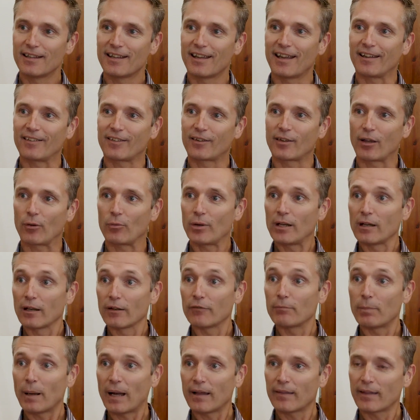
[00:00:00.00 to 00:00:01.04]
And so we
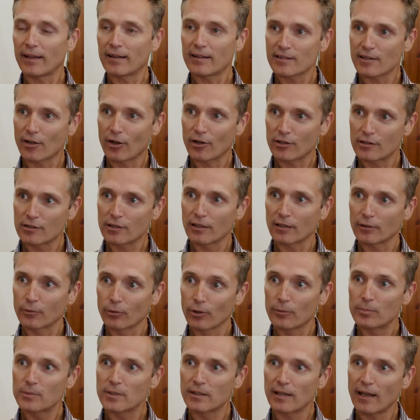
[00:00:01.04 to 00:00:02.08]
live by that as a hotel
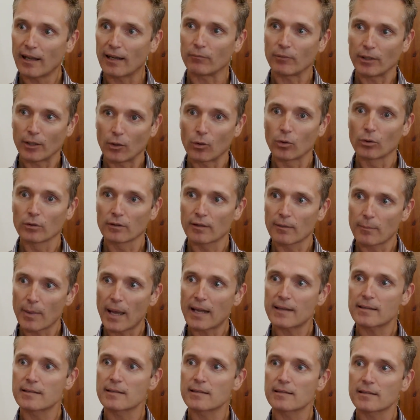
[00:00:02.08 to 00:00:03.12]
group yeah. today. And we call the
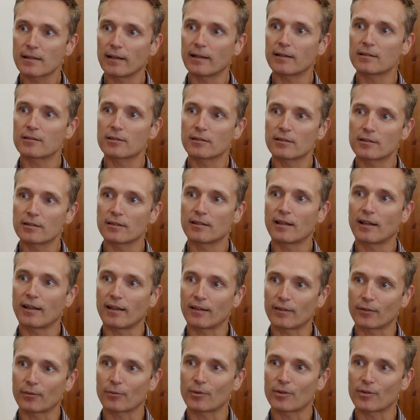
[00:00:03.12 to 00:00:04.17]
Mantis Collection today
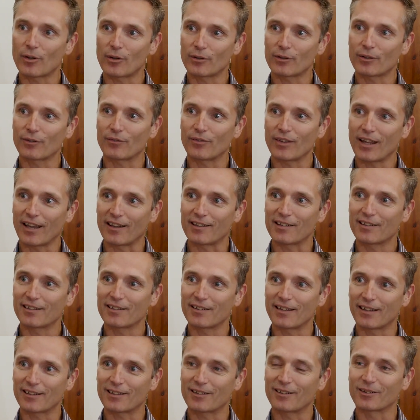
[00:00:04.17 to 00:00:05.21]
as a result of that,
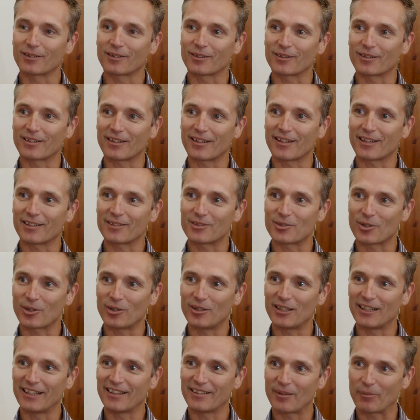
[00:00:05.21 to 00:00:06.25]
that little uh,
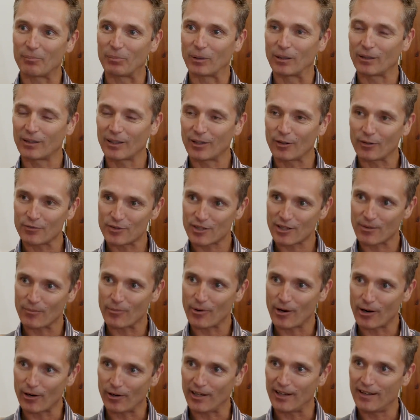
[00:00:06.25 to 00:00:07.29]
journey, the building of
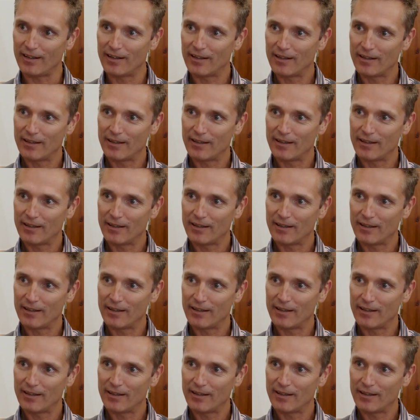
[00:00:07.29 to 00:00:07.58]
Shamwari,